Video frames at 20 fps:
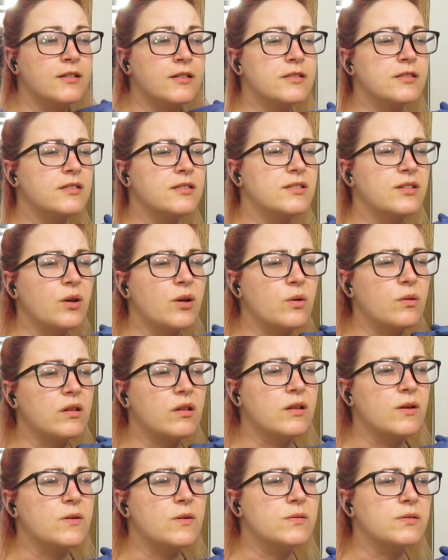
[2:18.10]
So
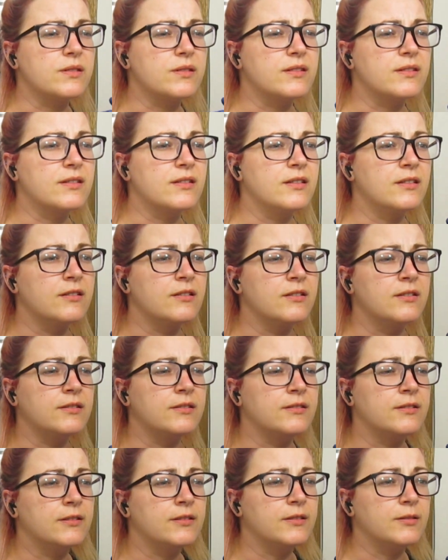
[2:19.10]
close.
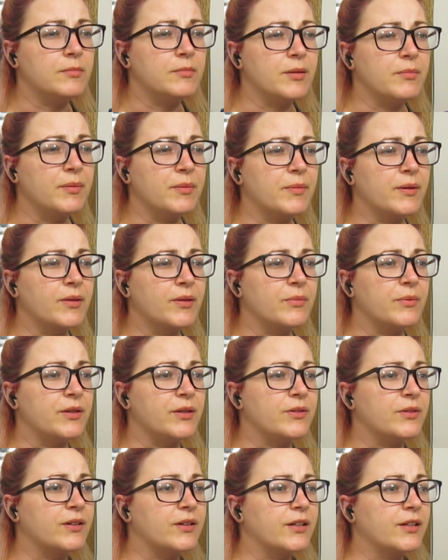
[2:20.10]
And maybe by the
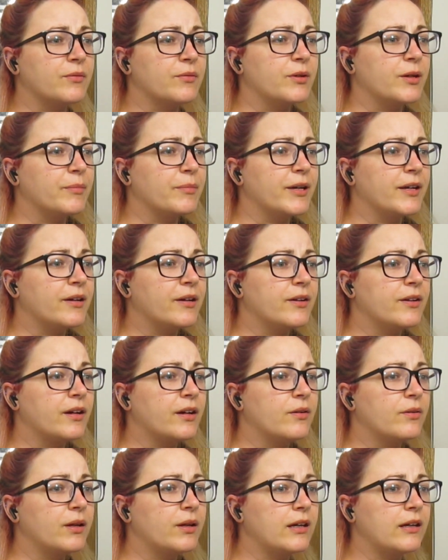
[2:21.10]
winter I can wear my hair
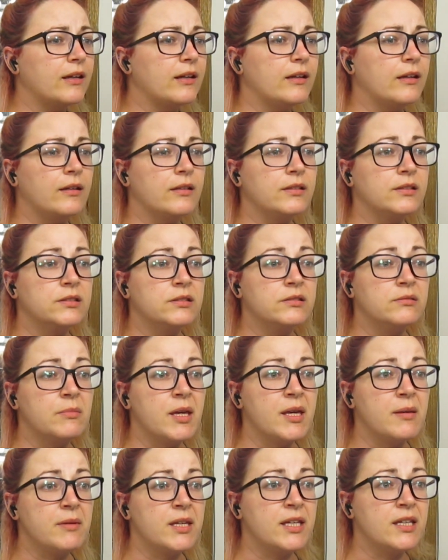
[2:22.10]
down again.
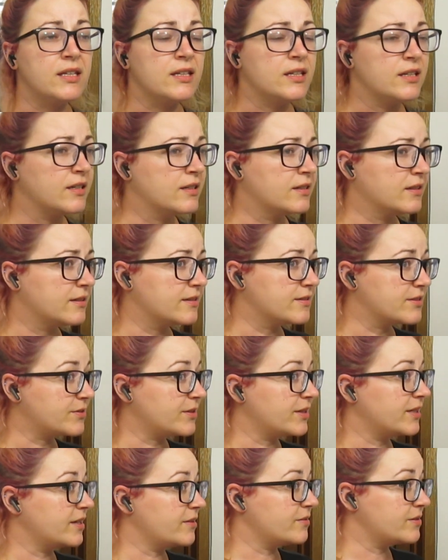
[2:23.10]
Because
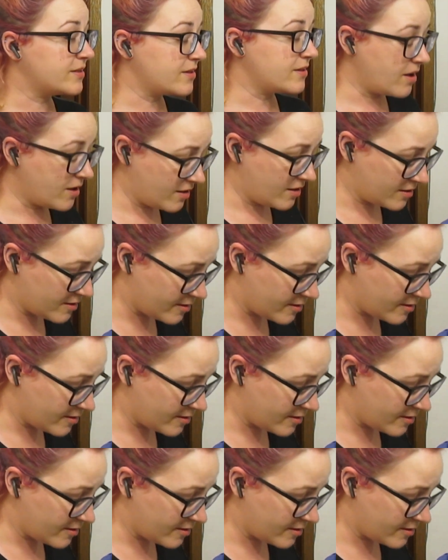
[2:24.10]
right now it's all